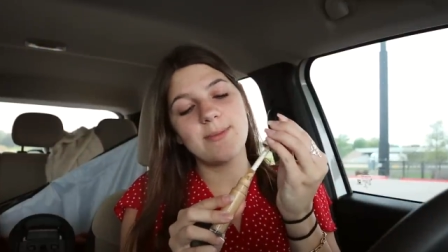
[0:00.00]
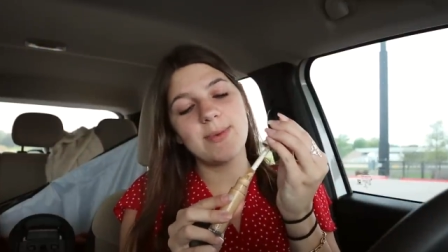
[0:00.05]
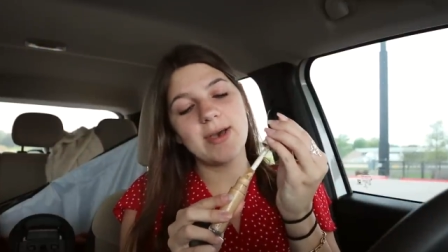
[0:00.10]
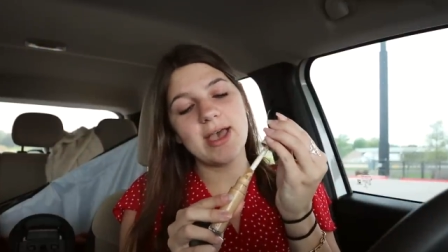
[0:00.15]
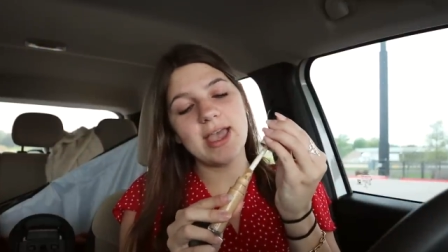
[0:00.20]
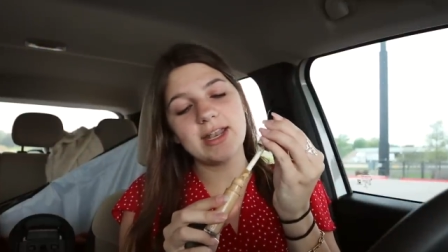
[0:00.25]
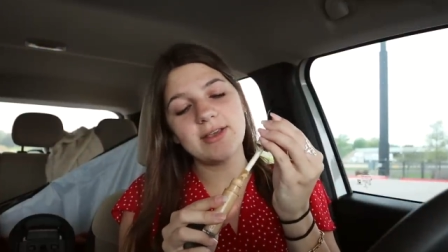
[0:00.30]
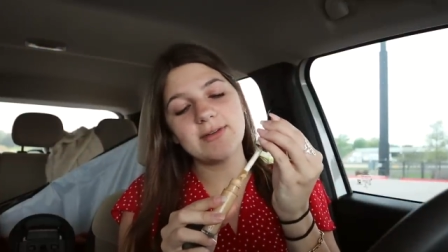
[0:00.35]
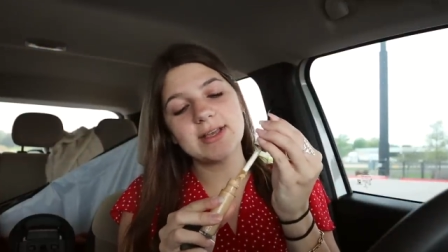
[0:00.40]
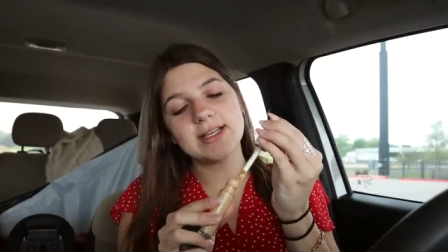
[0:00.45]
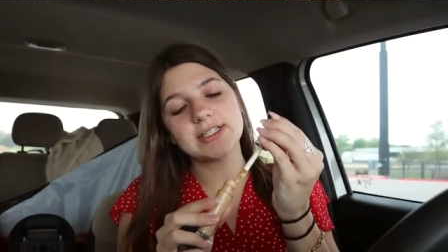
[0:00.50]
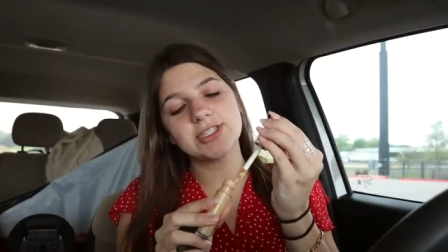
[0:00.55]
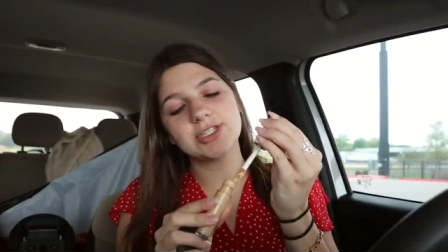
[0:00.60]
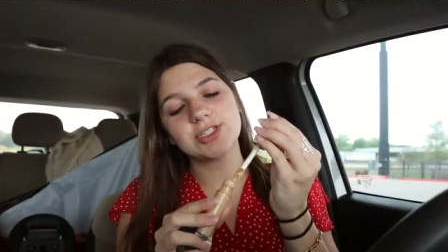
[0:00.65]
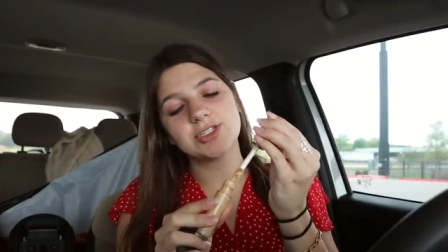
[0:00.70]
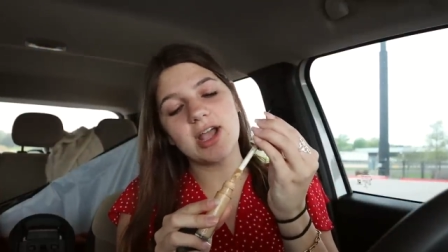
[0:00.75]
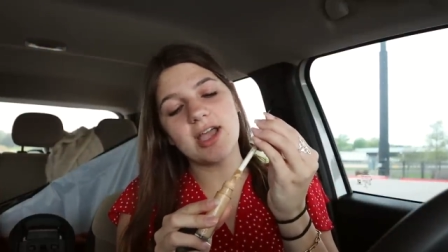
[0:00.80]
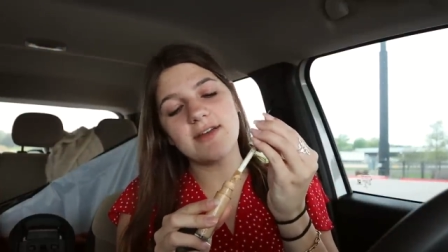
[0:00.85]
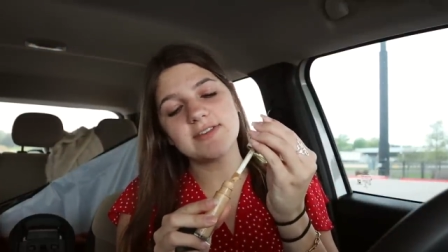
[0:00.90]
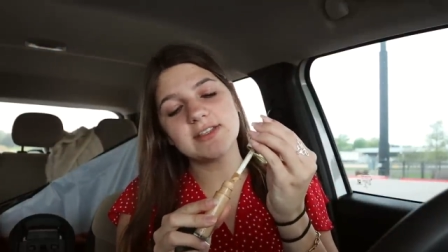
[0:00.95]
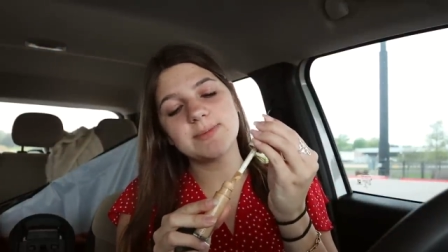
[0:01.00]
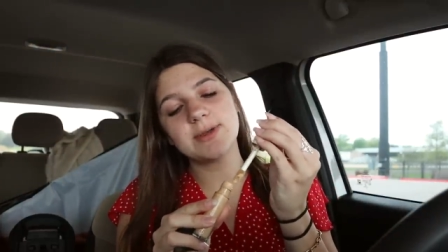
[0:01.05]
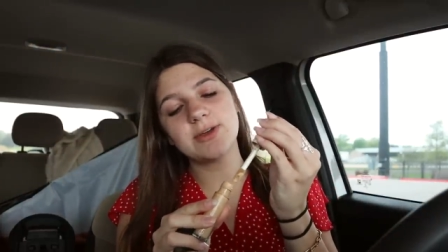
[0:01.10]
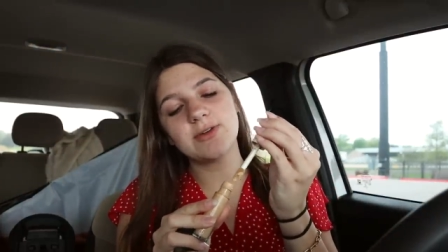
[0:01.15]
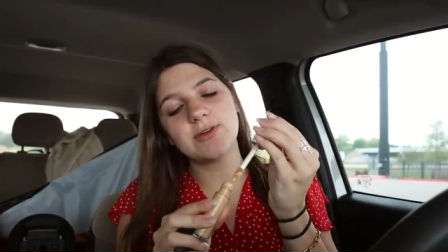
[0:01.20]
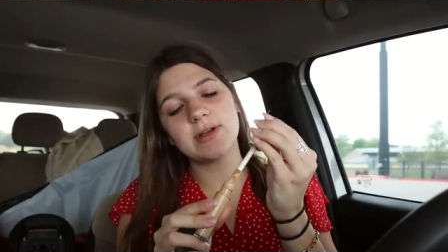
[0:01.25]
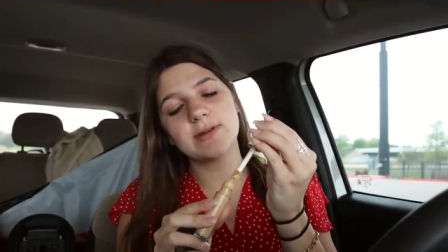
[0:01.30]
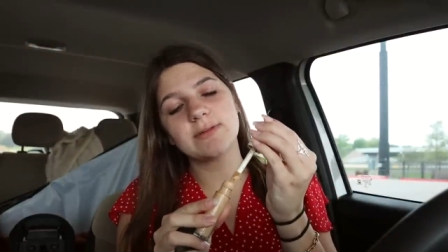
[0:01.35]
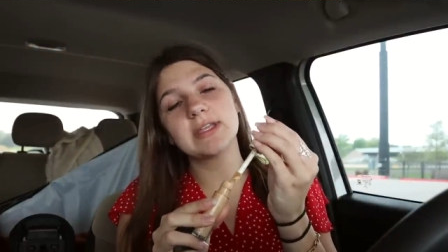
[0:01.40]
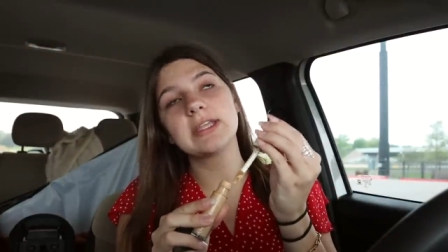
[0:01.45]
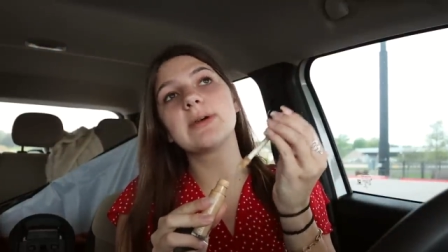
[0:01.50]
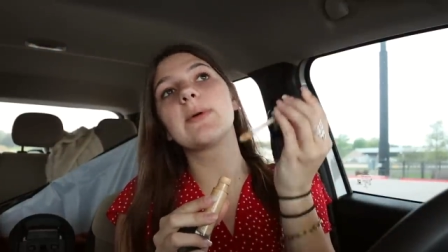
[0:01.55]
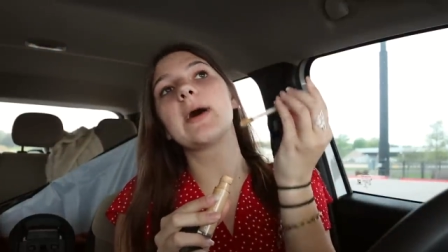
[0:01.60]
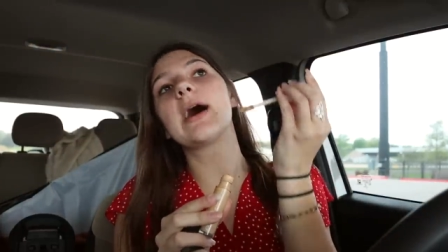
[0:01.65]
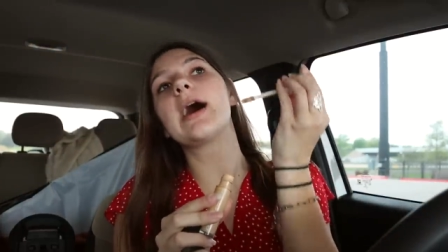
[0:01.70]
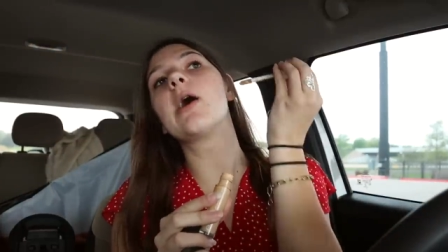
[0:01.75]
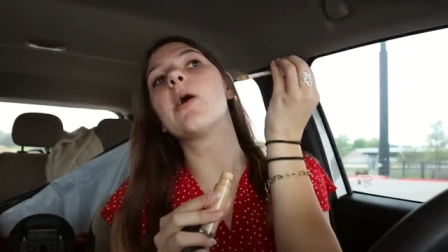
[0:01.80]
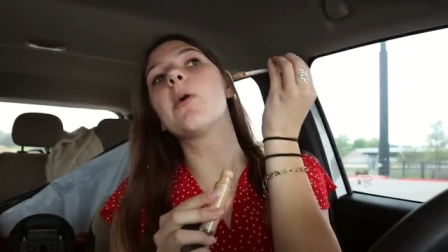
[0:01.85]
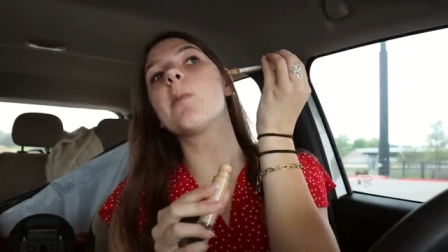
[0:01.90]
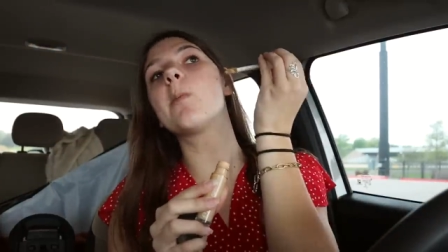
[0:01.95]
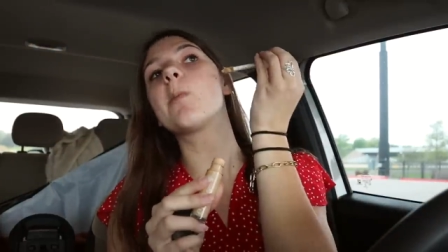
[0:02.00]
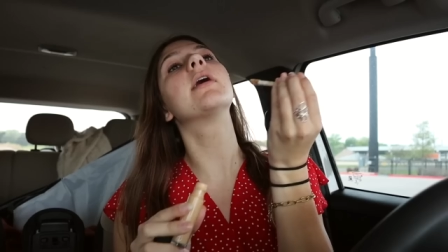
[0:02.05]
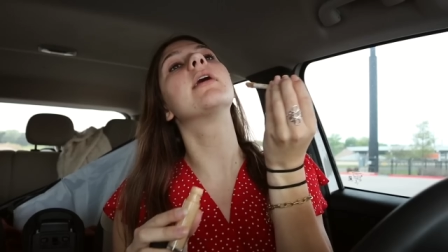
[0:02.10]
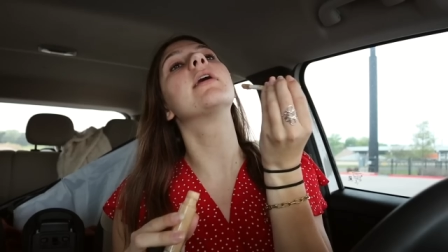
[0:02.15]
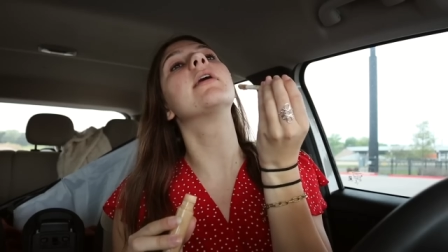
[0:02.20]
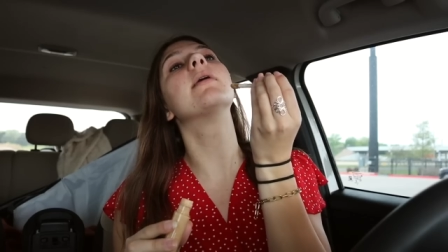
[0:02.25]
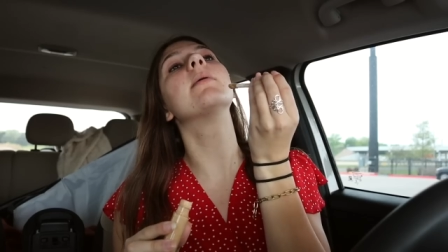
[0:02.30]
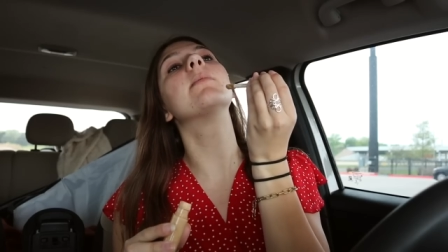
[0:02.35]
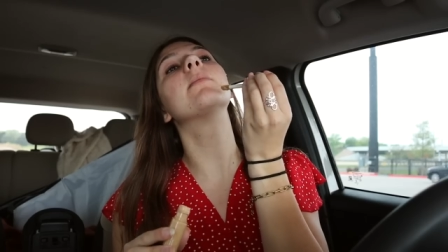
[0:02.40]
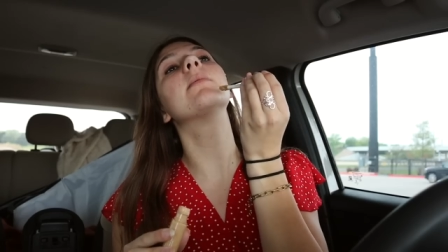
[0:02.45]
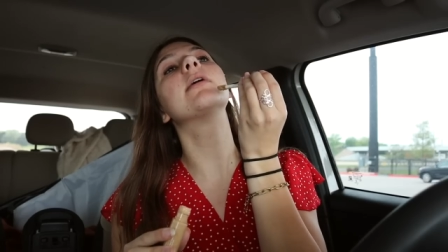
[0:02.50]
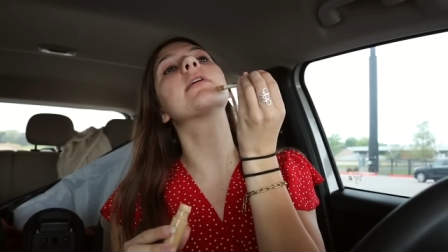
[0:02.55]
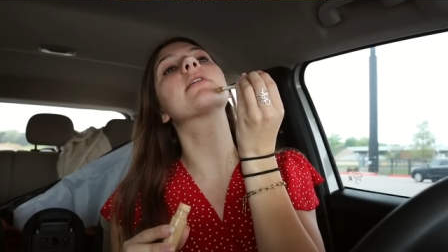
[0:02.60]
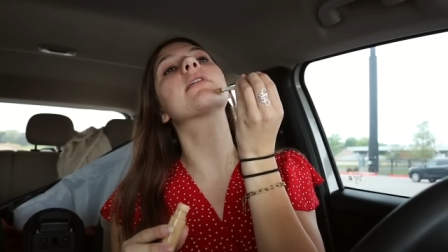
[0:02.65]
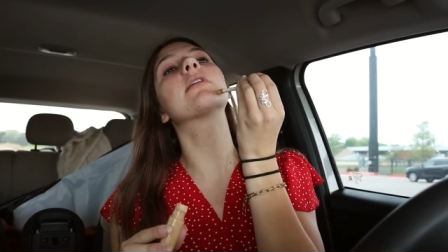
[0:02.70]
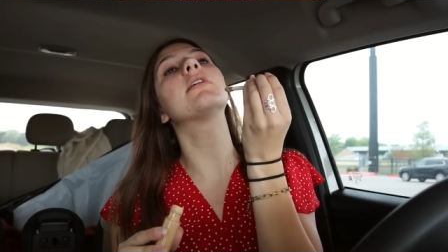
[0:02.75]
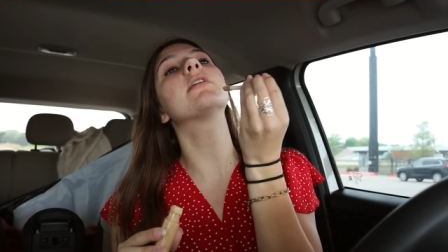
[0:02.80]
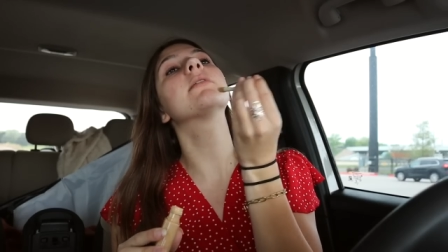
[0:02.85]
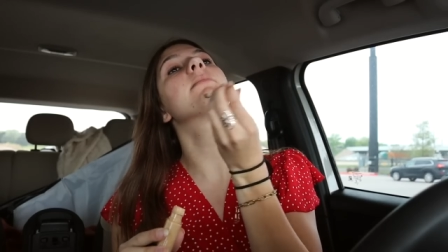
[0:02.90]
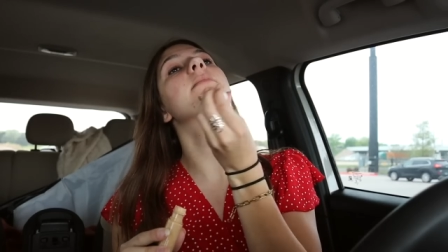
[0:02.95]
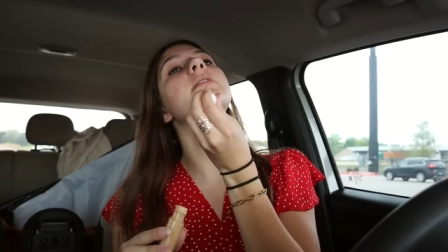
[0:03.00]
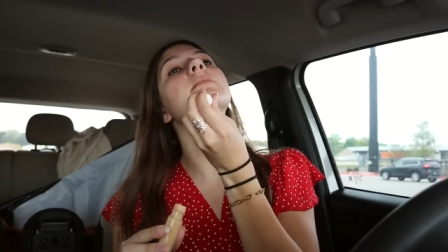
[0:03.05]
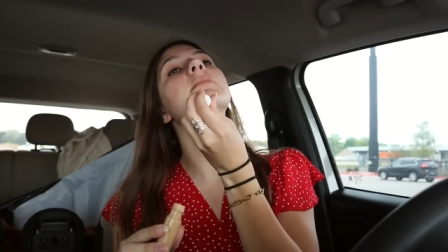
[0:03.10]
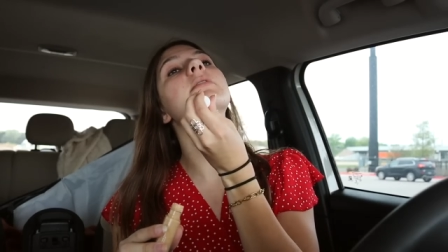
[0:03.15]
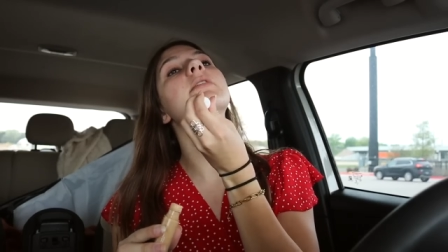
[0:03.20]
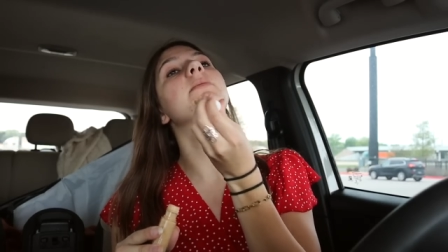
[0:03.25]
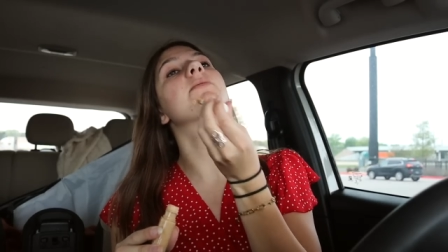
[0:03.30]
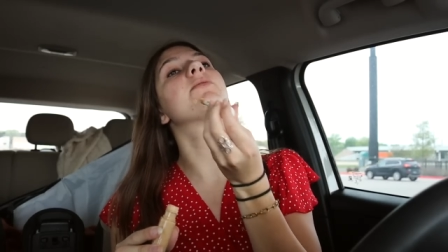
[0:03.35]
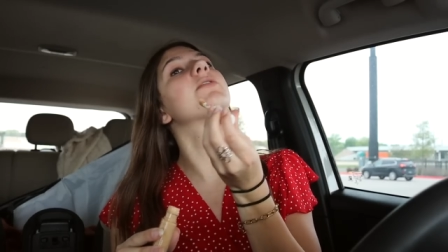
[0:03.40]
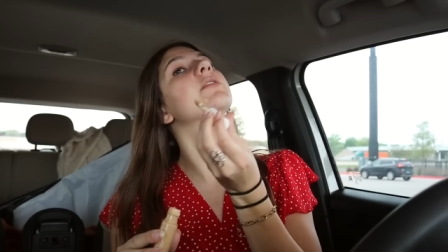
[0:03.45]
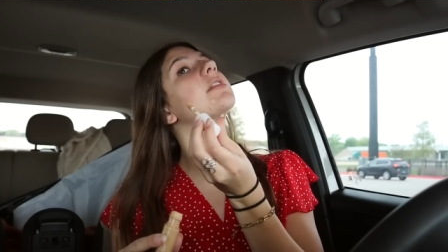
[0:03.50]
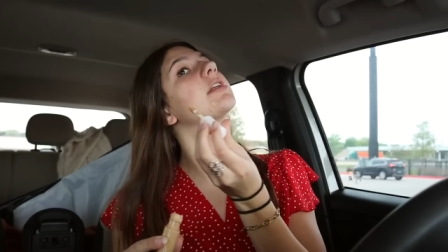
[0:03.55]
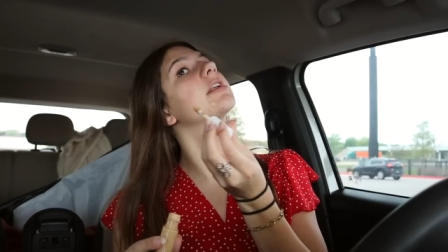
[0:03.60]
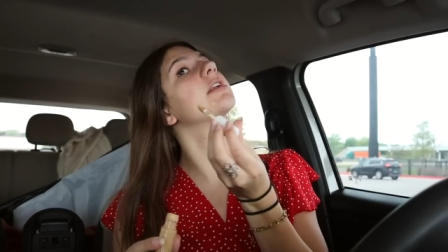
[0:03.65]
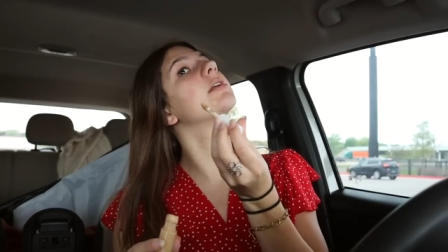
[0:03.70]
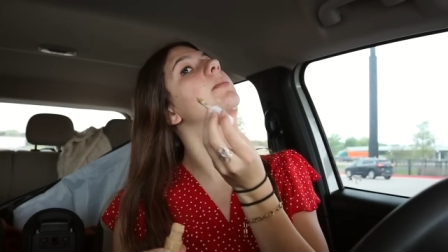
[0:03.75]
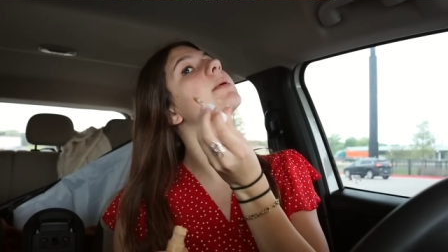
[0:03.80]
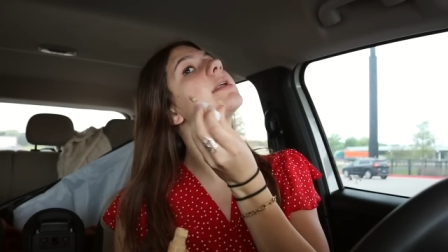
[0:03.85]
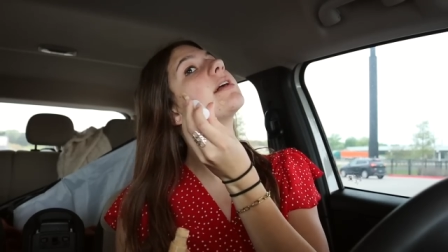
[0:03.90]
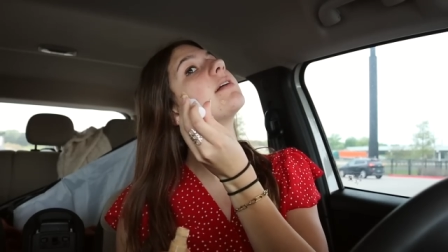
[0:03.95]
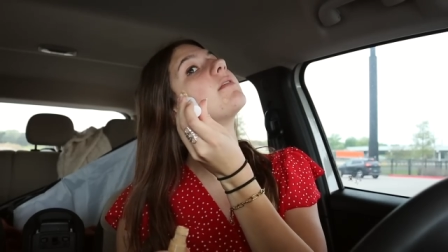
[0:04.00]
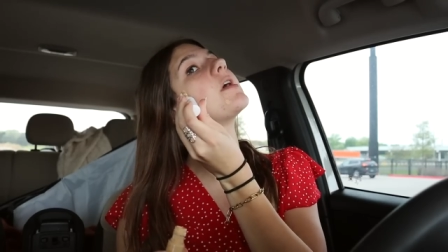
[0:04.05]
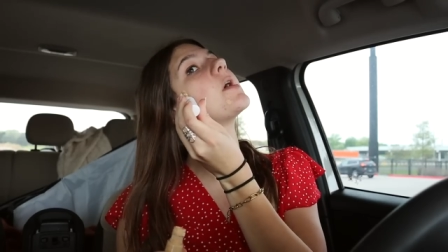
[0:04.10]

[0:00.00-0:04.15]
but anyways the drive has been going really well um, I called my mom for a little bit of